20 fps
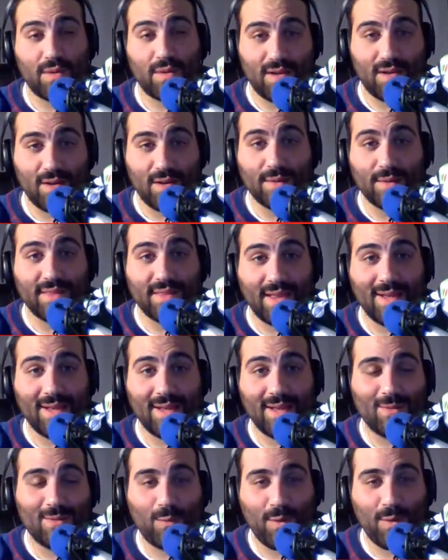know what they
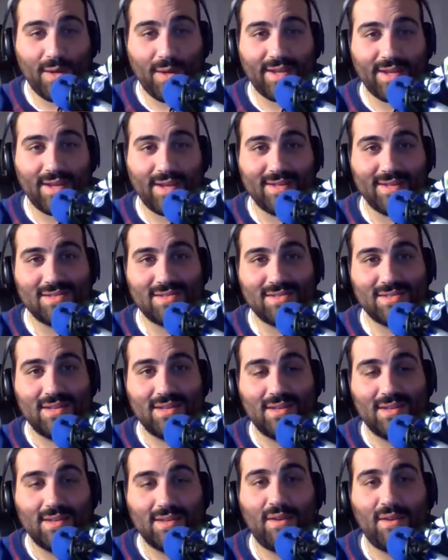are, the white guys,
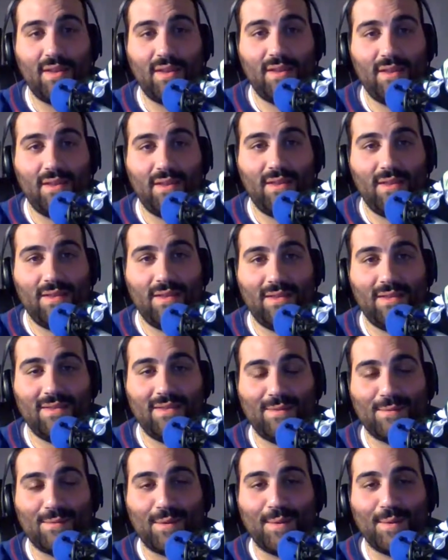
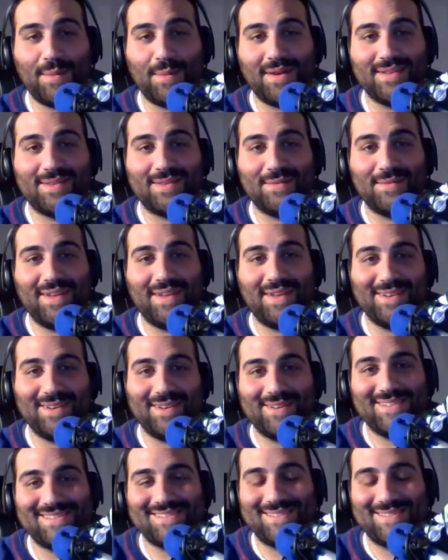the robot
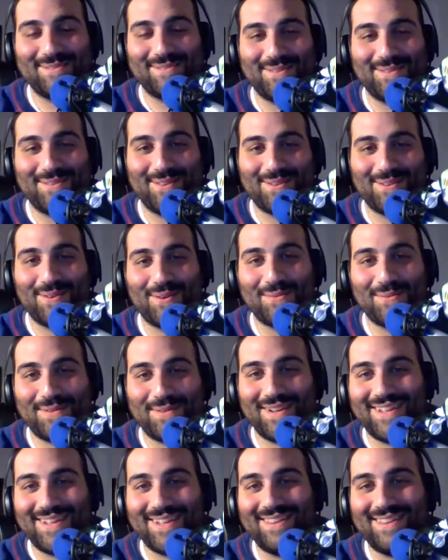defenders. They're all
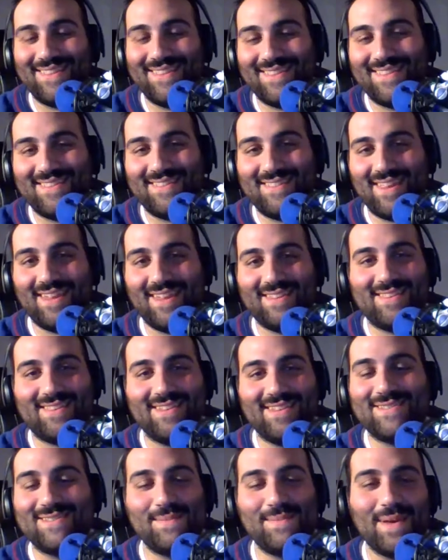white. That
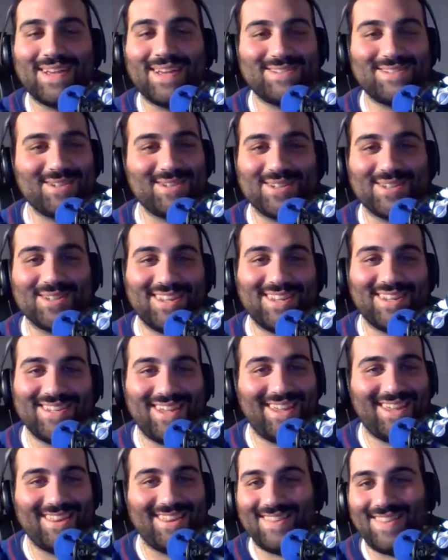didn't you make a joke the other
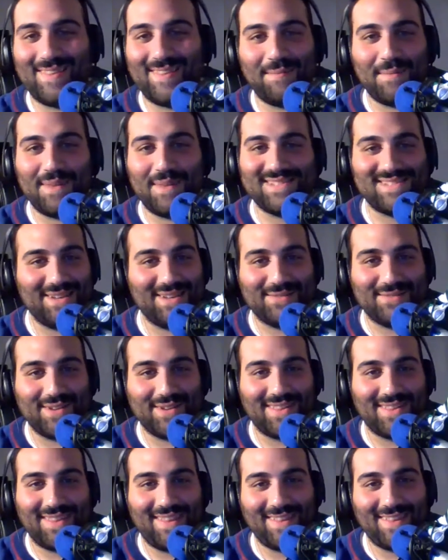day that they miss
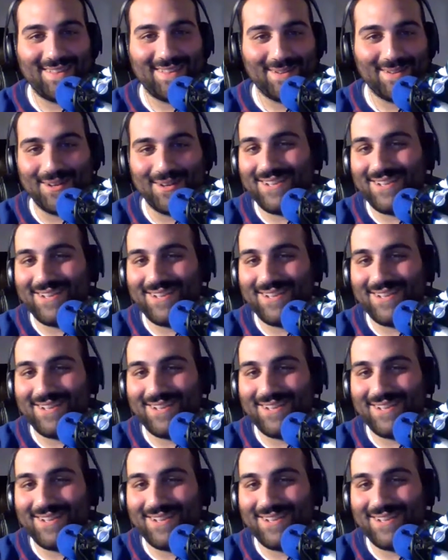everything? Or